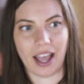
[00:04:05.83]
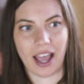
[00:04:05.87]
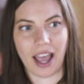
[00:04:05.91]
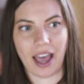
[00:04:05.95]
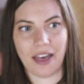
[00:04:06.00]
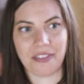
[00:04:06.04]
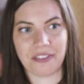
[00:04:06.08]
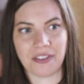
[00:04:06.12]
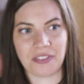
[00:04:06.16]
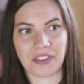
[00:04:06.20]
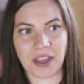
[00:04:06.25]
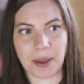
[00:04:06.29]

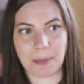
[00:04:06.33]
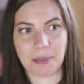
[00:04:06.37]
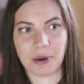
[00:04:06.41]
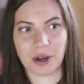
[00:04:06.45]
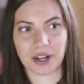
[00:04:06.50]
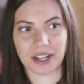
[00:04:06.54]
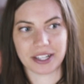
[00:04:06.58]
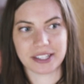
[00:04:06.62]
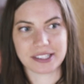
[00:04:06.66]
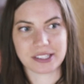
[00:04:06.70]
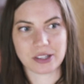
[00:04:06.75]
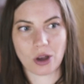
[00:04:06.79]
And then they put
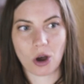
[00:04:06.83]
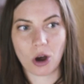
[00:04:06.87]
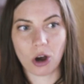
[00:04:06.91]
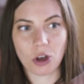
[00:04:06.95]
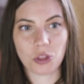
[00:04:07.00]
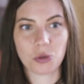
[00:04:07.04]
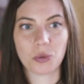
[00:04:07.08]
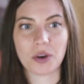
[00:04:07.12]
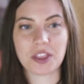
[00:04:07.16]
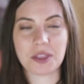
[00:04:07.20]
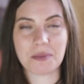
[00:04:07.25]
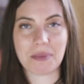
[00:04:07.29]
us all
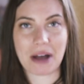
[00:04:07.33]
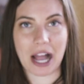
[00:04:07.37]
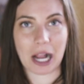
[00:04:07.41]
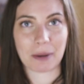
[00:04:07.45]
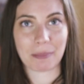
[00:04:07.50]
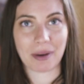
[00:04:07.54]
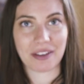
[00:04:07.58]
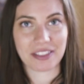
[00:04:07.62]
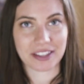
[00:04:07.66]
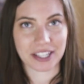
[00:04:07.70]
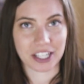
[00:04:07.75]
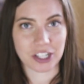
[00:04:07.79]
the way in the back
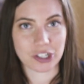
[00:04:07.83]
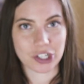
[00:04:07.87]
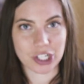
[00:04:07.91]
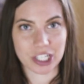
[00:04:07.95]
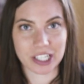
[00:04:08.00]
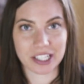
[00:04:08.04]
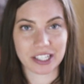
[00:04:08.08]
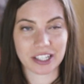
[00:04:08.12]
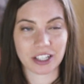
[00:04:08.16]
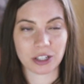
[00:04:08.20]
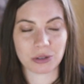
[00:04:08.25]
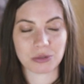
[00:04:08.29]
by the
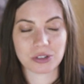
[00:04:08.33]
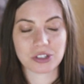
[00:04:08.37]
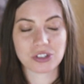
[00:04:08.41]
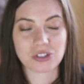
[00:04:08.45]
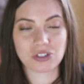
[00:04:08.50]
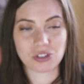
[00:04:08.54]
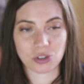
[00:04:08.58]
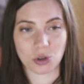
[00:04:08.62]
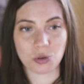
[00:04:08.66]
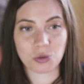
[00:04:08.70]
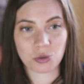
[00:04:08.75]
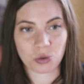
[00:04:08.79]
kitchen, and it was
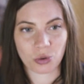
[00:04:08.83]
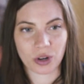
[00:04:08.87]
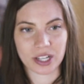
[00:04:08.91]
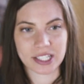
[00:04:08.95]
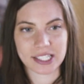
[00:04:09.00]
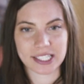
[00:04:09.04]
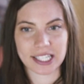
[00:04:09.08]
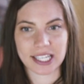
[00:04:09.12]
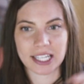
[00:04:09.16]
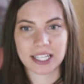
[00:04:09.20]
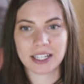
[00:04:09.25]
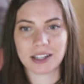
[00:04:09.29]
so
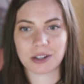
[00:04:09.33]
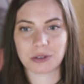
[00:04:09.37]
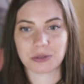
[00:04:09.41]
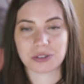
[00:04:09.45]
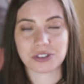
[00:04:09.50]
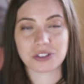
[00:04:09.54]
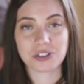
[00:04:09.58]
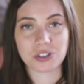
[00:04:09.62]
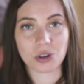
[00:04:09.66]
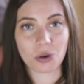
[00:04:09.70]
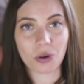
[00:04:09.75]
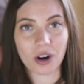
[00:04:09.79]
noisy, and it
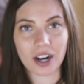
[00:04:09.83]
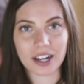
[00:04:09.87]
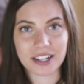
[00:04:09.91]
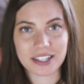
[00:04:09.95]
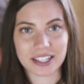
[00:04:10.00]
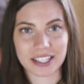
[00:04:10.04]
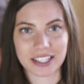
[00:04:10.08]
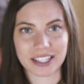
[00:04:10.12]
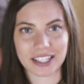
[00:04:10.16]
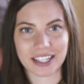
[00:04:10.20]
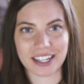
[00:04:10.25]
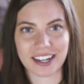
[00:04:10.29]
was so hard
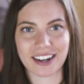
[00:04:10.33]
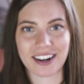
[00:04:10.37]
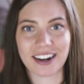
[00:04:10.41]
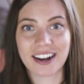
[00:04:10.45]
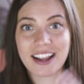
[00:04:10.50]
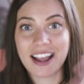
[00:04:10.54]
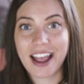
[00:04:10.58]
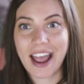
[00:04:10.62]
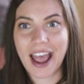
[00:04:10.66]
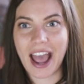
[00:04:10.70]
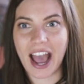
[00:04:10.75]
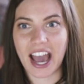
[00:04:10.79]
to hear,
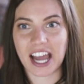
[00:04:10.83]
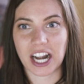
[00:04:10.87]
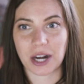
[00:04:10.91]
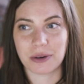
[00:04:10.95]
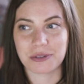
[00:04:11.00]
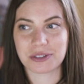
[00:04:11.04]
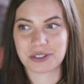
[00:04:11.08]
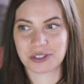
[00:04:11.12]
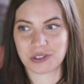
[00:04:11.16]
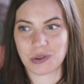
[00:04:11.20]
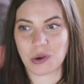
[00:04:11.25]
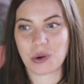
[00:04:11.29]
and I
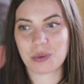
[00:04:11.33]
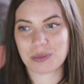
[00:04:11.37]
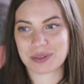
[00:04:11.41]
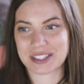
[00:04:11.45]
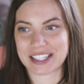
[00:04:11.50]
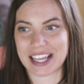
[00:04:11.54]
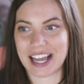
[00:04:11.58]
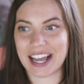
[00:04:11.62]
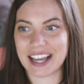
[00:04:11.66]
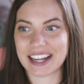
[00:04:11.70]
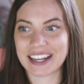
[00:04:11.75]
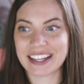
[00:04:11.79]
was so
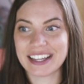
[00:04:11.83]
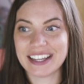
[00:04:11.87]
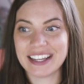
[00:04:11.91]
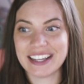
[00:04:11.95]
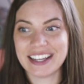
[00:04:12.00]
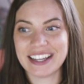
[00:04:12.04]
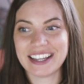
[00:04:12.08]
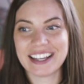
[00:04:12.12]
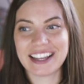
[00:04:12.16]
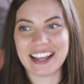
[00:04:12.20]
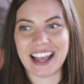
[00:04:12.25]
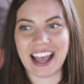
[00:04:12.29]
upset.
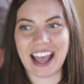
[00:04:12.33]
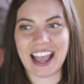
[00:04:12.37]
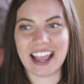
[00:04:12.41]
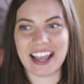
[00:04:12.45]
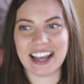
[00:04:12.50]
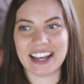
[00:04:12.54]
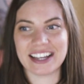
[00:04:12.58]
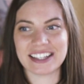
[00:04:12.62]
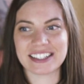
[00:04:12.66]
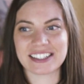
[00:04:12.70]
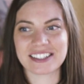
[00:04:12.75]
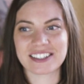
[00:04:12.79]

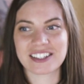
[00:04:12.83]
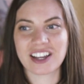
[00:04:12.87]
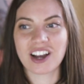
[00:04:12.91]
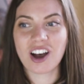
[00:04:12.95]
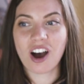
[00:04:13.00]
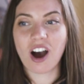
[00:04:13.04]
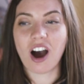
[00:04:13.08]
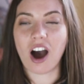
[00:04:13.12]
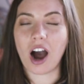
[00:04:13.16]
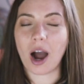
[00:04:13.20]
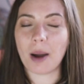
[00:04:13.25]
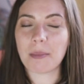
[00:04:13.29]
And
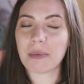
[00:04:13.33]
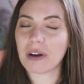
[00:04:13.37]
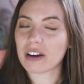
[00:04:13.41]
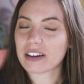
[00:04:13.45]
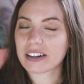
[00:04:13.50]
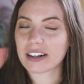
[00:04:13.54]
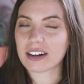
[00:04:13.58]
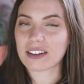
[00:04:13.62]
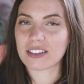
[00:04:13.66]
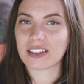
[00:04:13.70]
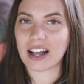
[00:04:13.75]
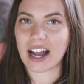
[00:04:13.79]
I'm not
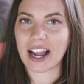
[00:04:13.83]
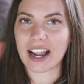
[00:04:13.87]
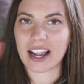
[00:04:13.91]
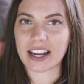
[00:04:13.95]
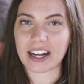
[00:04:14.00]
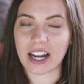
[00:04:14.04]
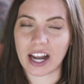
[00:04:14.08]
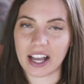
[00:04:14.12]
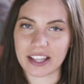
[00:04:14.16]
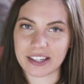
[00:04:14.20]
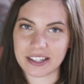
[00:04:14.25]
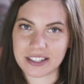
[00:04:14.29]
gonna lie, I
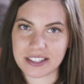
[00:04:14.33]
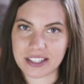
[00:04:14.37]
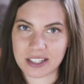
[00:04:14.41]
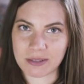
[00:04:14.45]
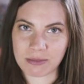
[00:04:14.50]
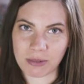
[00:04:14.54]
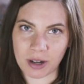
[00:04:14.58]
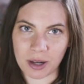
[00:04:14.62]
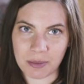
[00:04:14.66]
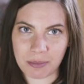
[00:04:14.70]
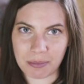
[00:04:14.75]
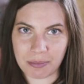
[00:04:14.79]
kind of did
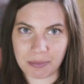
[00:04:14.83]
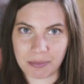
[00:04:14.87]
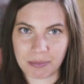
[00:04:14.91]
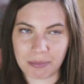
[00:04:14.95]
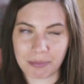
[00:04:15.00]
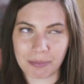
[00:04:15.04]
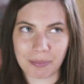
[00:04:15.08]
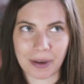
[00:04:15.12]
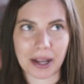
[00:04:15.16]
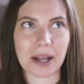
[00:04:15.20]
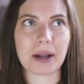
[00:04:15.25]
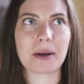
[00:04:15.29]
want
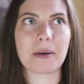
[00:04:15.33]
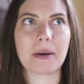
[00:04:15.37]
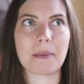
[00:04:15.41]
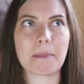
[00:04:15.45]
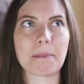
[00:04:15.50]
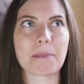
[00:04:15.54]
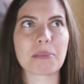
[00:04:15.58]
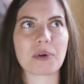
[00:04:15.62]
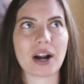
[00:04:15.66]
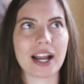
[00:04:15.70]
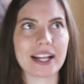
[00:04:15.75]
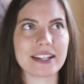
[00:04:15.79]
to
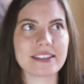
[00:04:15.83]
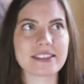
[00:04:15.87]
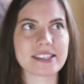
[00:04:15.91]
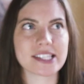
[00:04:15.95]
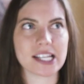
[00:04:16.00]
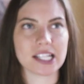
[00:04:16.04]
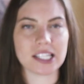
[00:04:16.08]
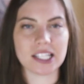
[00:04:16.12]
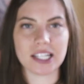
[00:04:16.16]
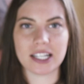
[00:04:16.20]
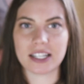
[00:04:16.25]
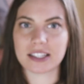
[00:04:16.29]

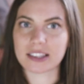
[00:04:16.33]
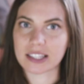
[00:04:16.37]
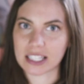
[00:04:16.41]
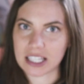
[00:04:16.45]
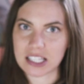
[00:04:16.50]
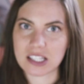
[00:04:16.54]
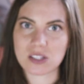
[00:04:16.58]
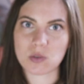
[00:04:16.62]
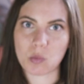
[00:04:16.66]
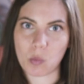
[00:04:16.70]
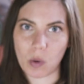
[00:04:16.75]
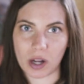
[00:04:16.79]
bridezilla at
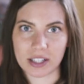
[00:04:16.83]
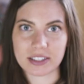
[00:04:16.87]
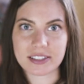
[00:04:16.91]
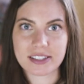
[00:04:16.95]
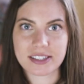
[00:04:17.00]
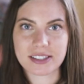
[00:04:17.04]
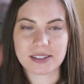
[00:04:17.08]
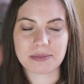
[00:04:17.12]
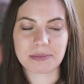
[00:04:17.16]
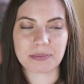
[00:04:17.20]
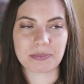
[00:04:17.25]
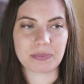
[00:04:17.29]
least
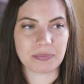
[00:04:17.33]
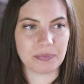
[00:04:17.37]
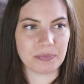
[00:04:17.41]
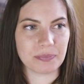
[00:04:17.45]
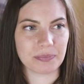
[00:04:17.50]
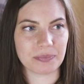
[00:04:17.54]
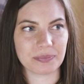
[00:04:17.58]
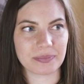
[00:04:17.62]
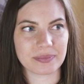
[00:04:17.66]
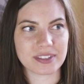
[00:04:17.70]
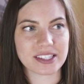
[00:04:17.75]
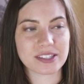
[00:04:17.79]
once.
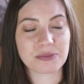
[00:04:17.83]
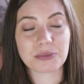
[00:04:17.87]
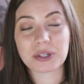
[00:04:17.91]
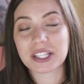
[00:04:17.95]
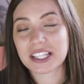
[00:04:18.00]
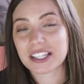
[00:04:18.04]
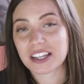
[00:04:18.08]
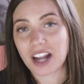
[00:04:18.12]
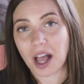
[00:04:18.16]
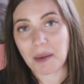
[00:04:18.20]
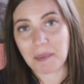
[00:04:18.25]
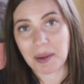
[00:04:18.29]
It's
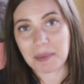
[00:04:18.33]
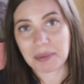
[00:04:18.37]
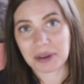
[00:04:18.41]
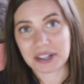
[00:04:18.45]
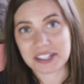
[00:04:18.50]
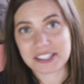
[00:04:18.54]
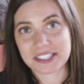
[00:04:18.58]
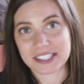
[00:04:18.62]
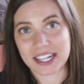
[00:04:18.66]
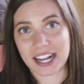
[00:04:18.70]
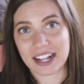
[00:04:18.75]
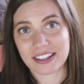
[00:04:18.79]
really not my
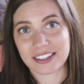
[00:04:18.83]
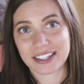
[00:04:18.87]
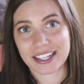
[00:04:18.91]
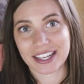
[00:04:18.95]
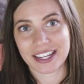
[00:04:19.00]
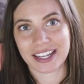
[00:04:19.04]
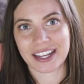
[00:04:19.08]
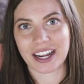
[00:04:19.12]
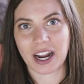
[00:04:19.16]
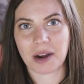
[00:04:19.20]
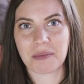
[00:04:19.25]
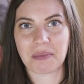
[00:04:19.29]

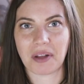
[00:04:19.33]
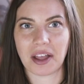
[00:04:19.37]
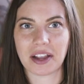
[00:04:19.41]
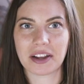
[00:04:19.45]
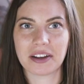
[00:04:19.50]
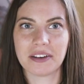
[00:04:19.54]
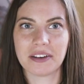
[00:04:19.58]
personality. I'm